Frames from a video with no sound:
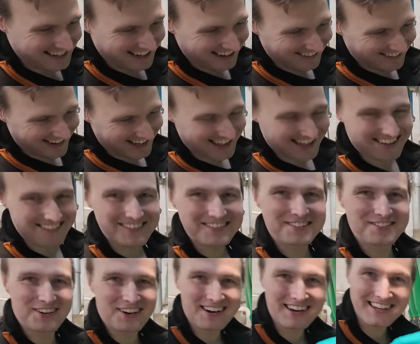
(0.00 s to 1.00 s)
Okay, that was
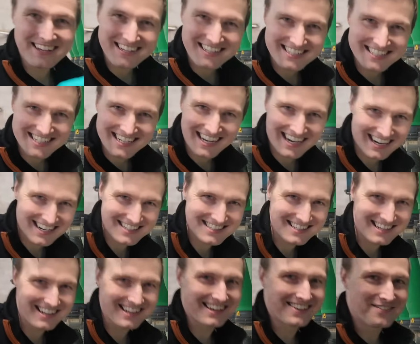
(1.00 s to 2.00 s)
very easy
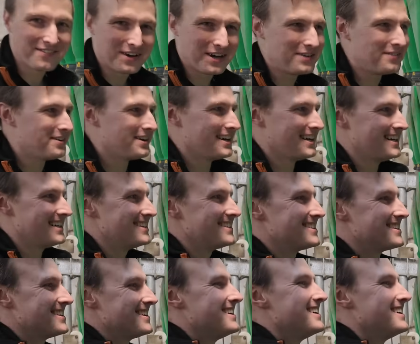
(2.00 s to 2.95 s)
actually. My bad.